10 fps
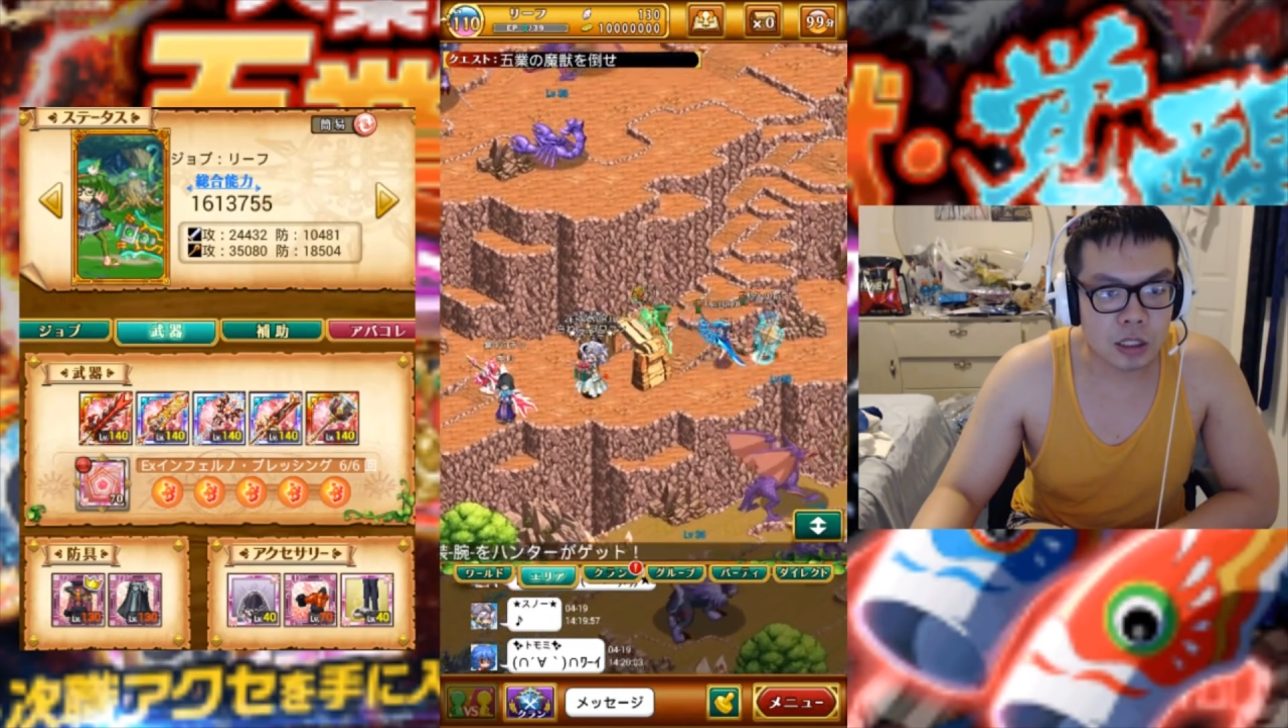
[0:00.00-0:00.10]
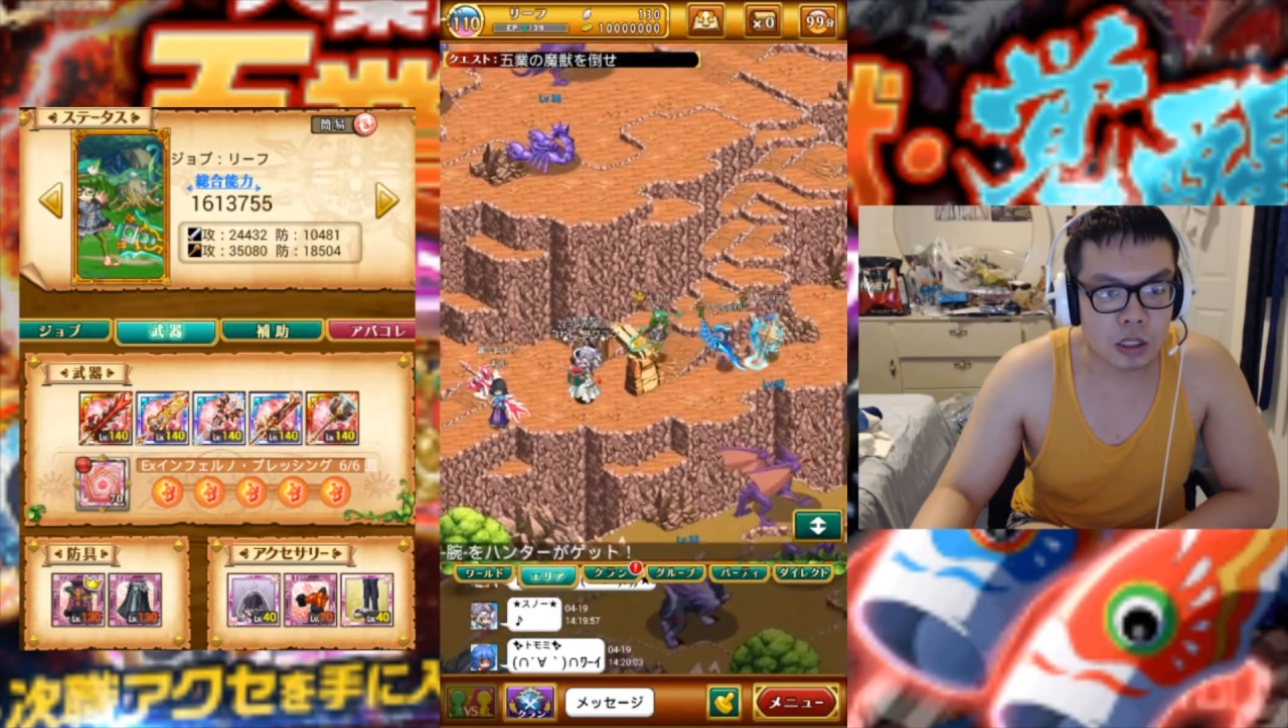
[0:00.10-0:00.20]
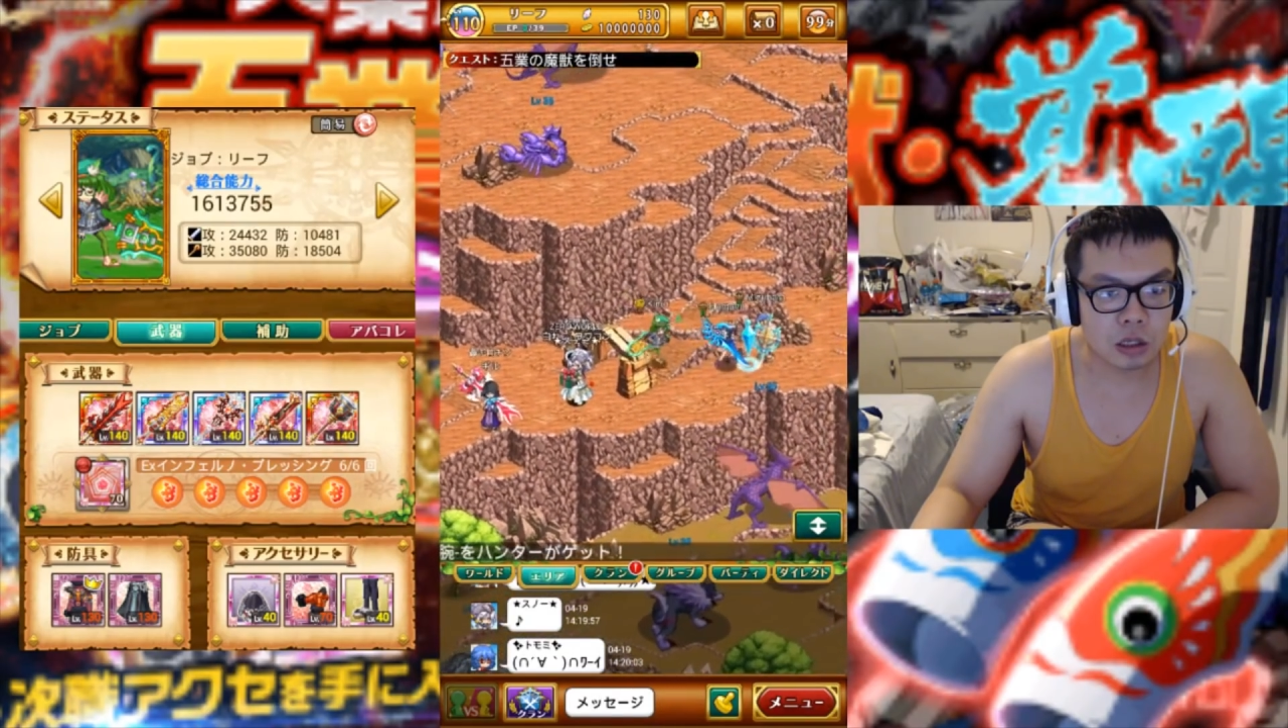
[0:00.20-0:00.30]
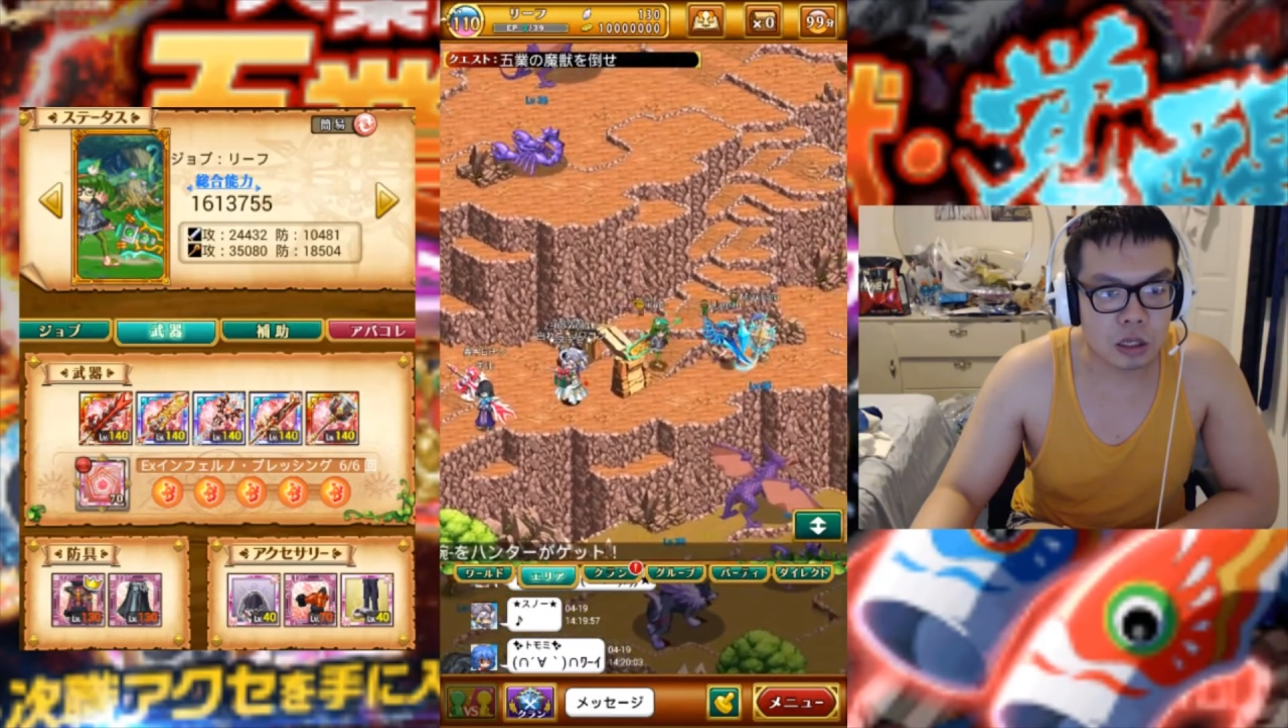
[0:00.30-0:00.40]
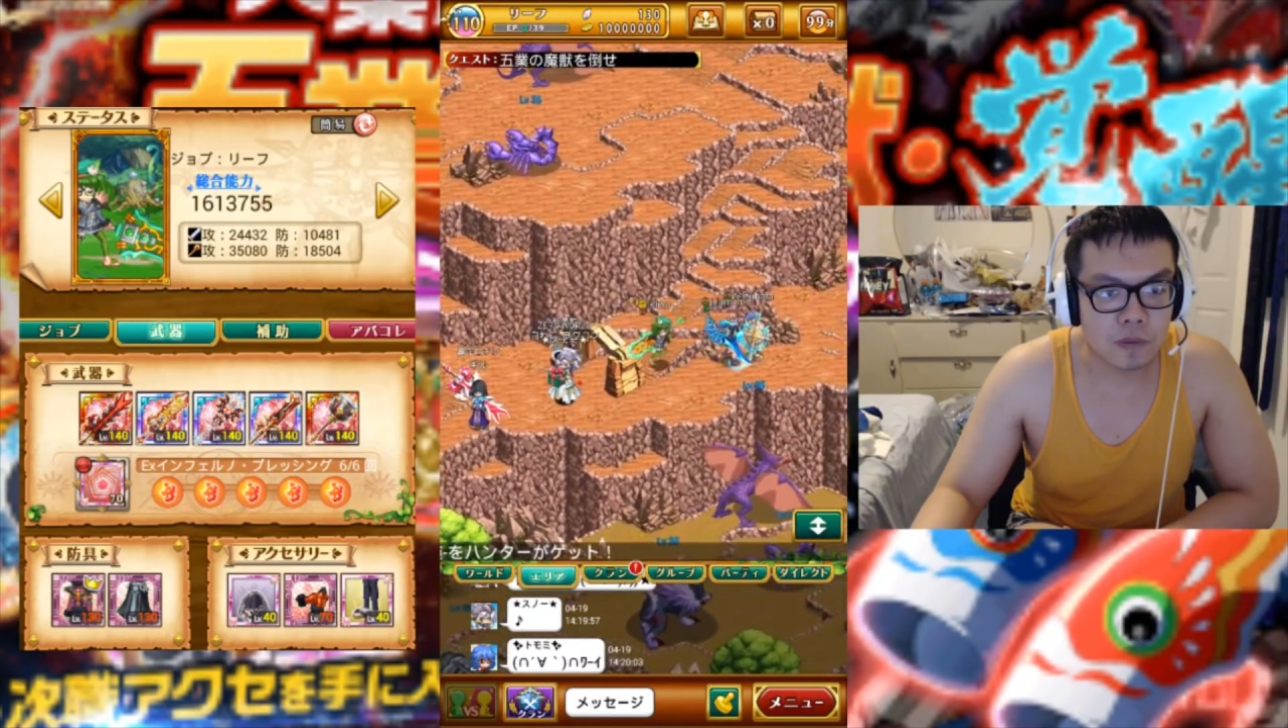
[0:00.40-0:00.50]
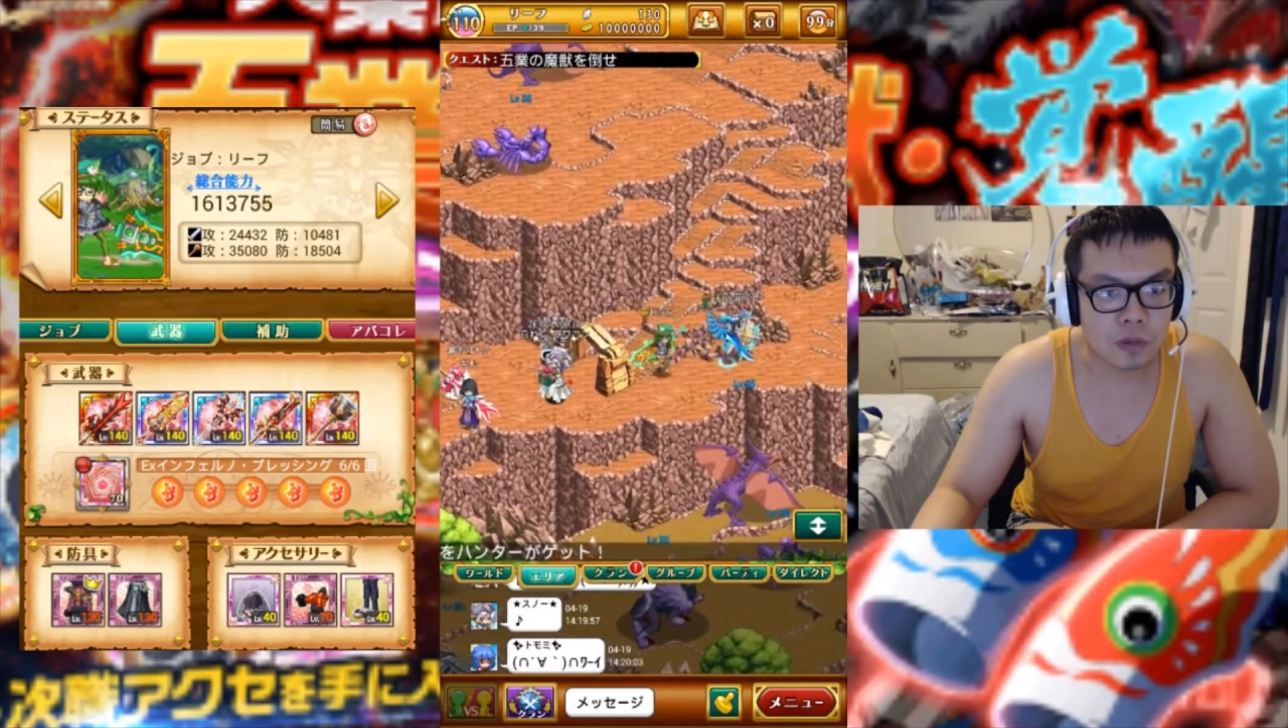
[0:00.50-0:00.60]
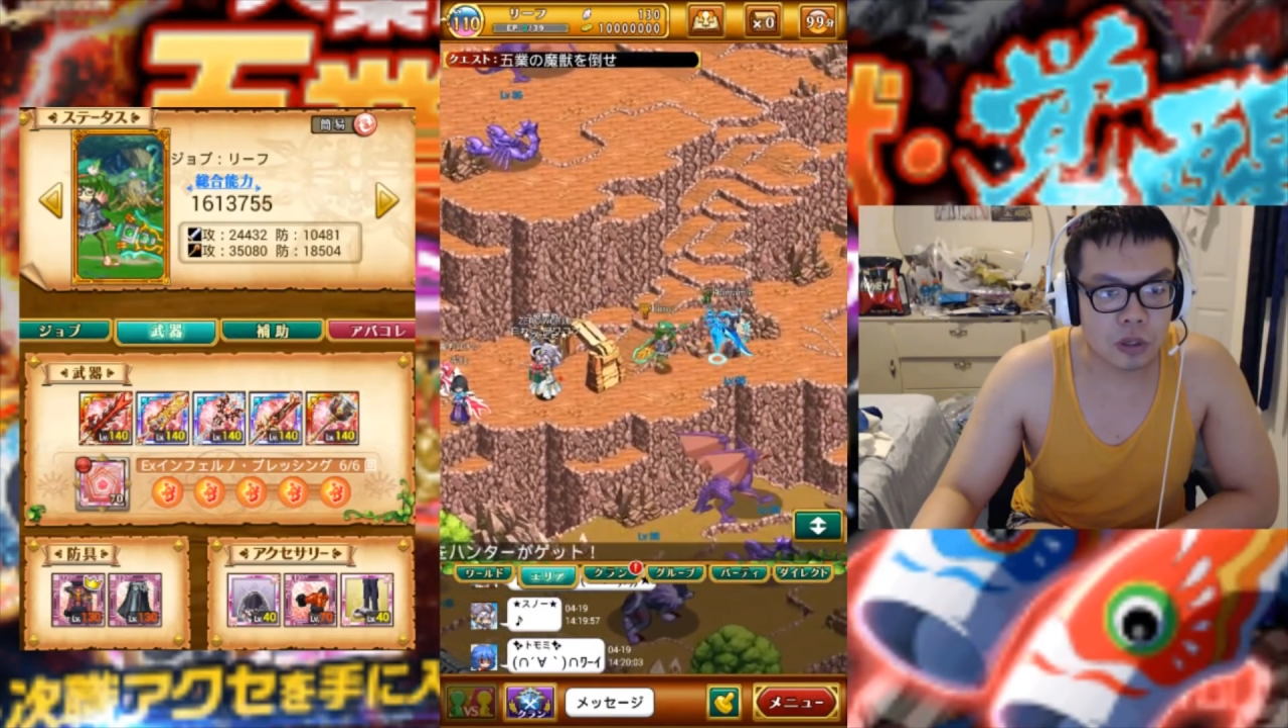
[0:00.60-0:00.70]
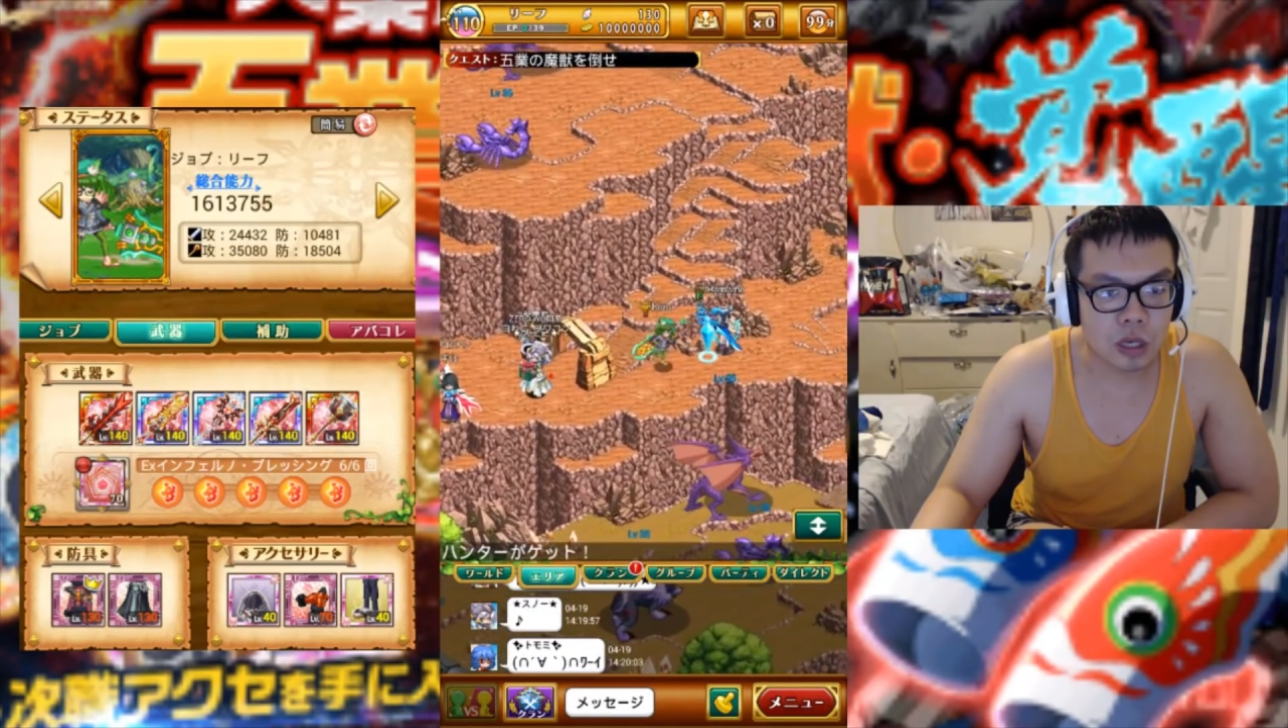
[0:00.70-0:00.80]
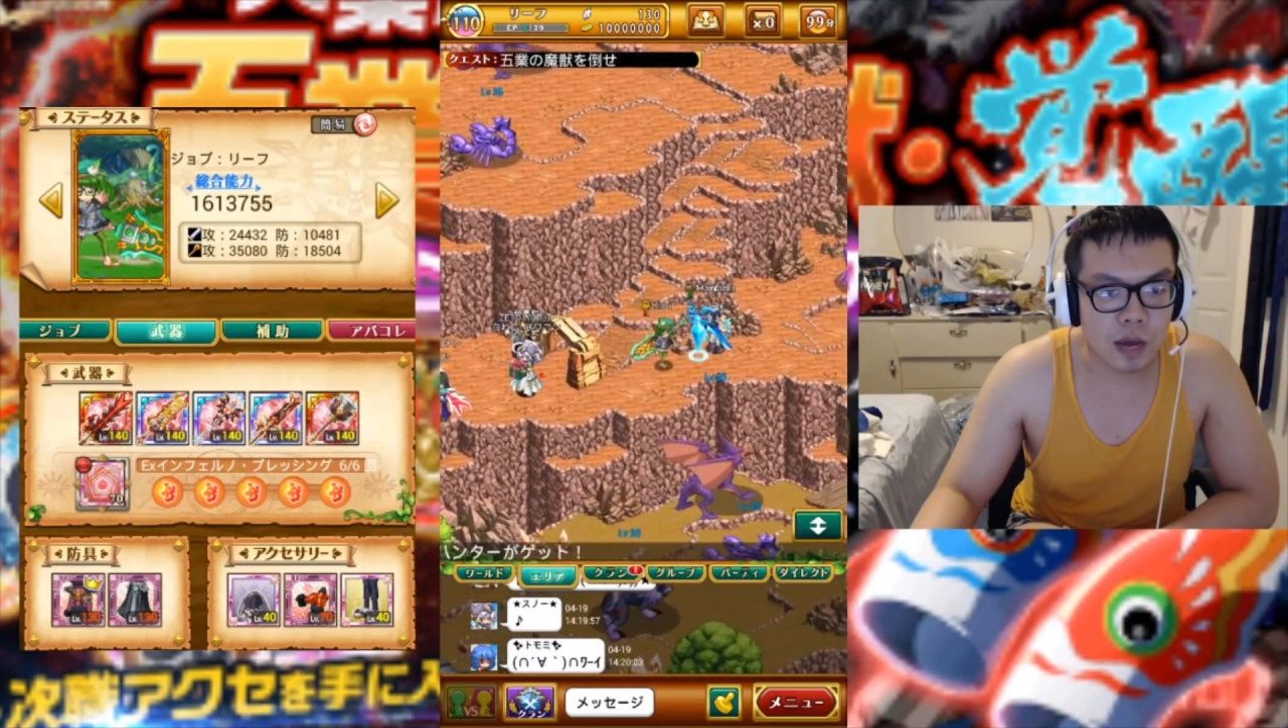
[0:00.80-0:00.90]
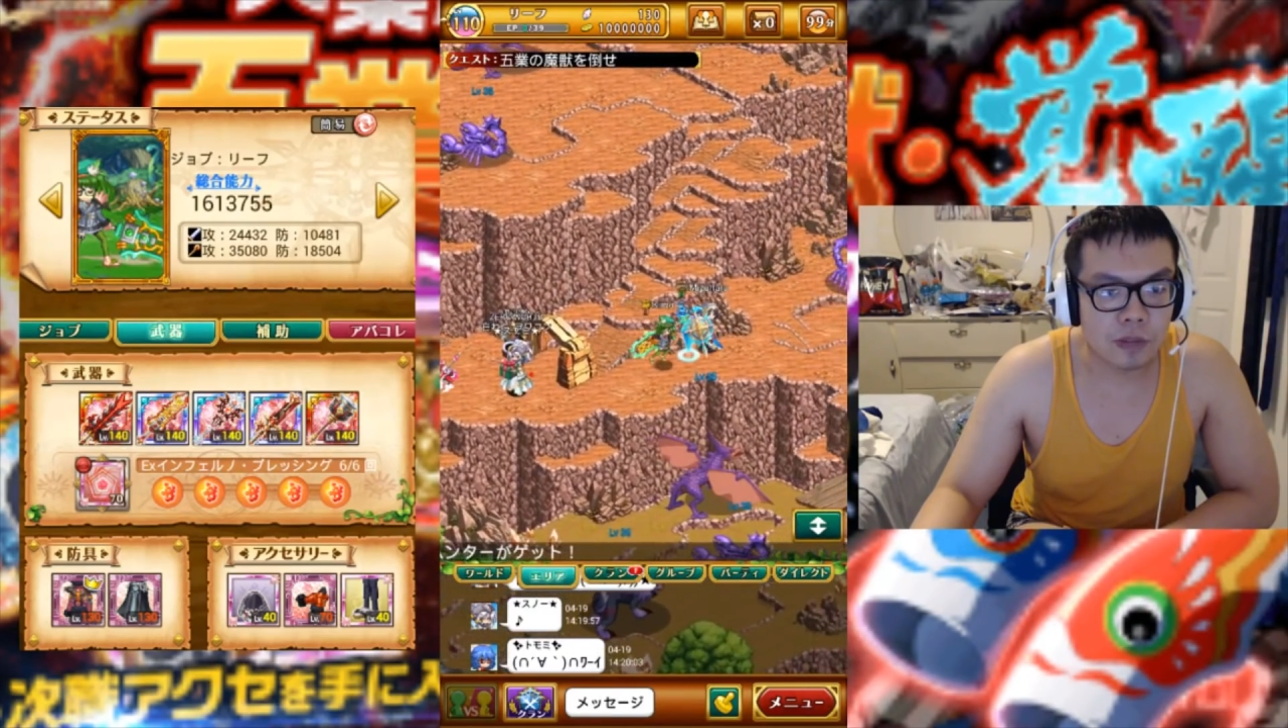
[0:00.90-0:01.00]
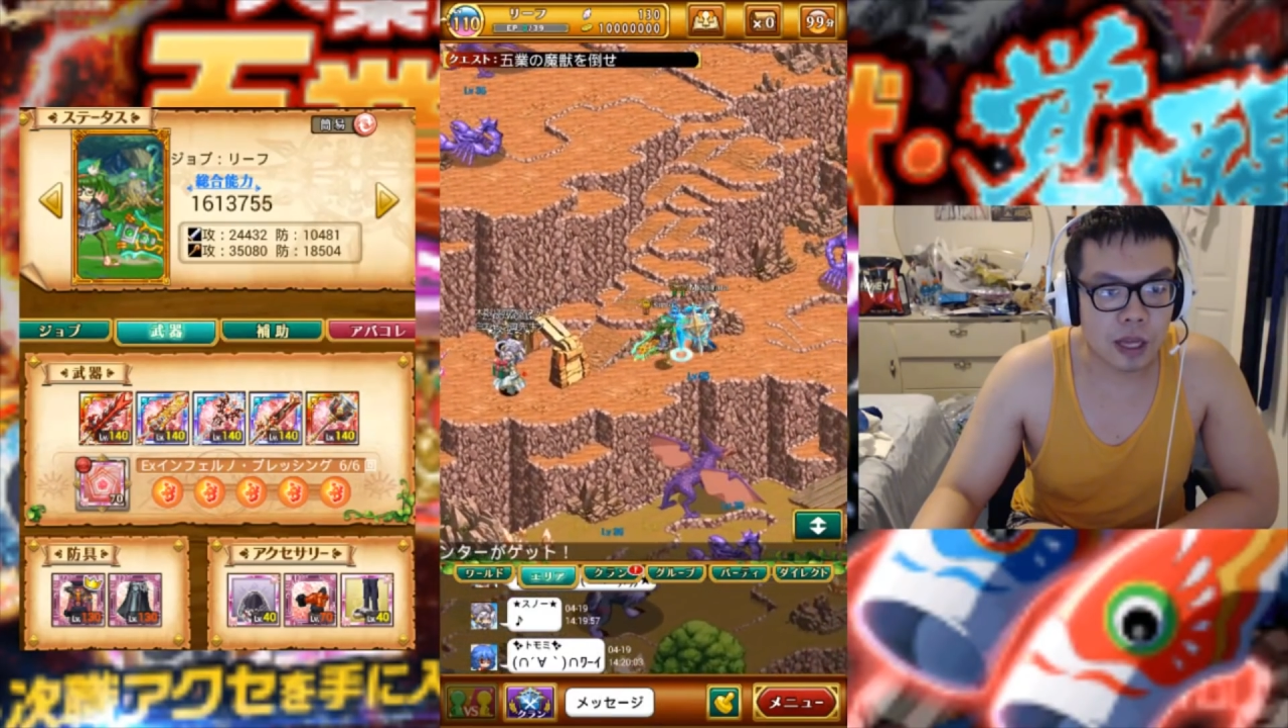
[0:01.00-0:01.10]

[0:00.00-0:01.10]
so if you have